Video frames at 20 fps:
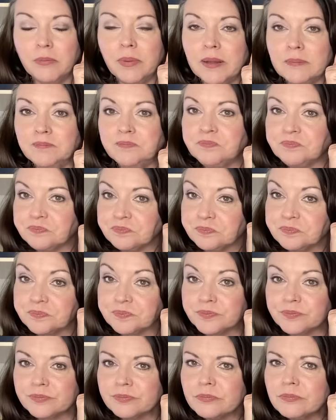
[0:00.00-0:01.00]
But
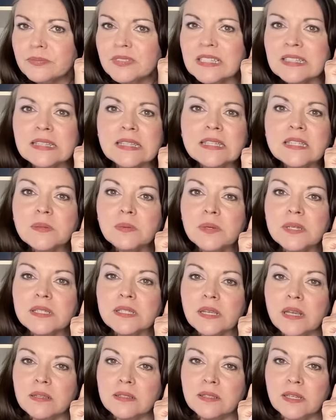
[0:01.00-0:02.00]
this
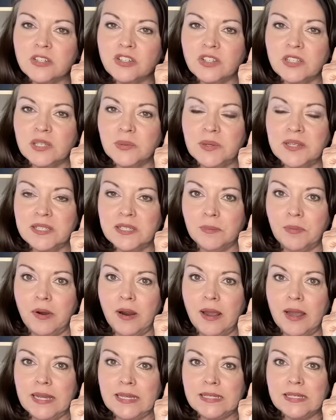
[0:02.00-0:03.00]
was such a sweet
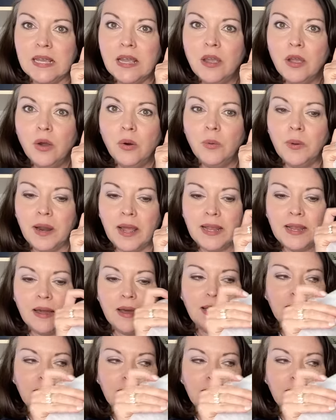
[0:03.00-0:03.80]
surprise when I got